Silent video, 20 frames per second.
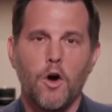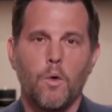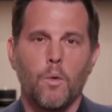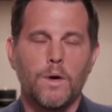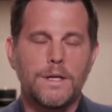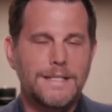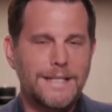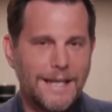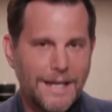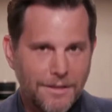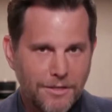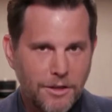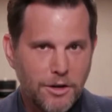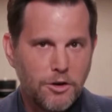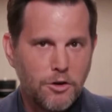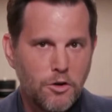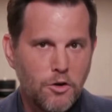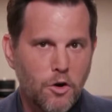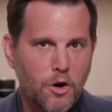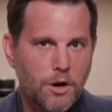was in the
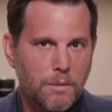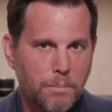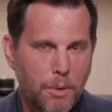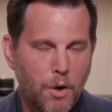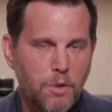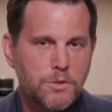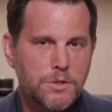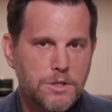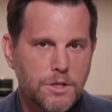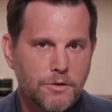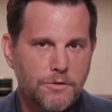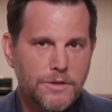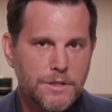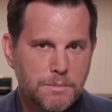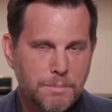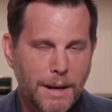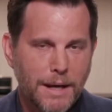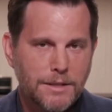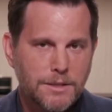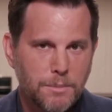New York Post, a
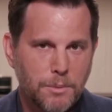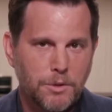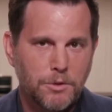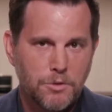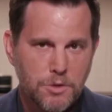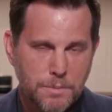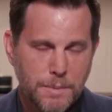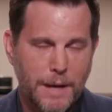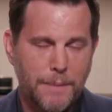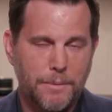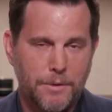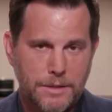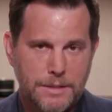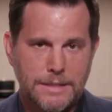respectable newspaper.